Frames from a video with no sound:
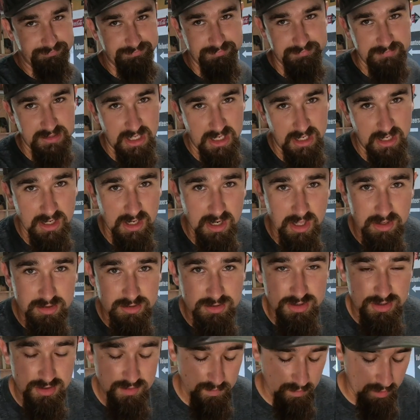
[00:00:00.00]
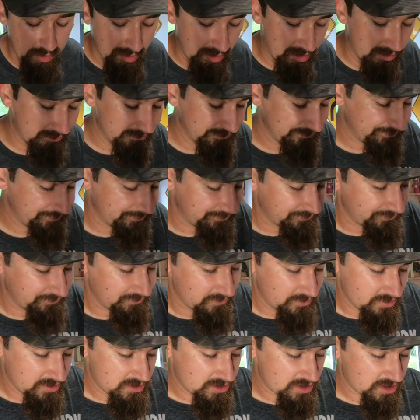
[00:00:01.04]
then another two more,
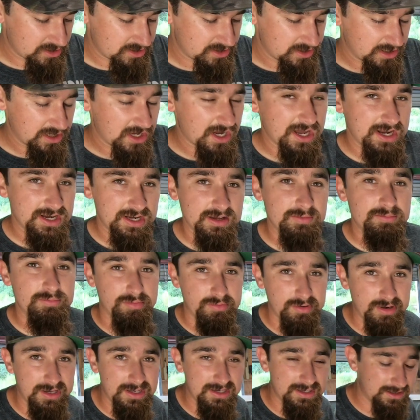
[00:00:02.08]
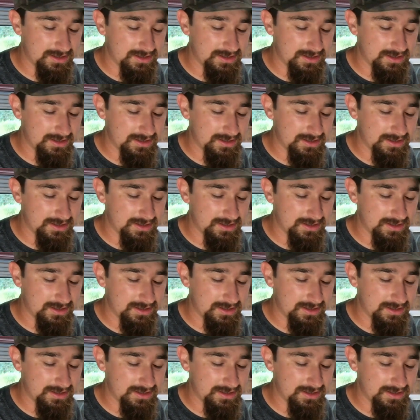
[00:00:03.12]
just to kind of bring it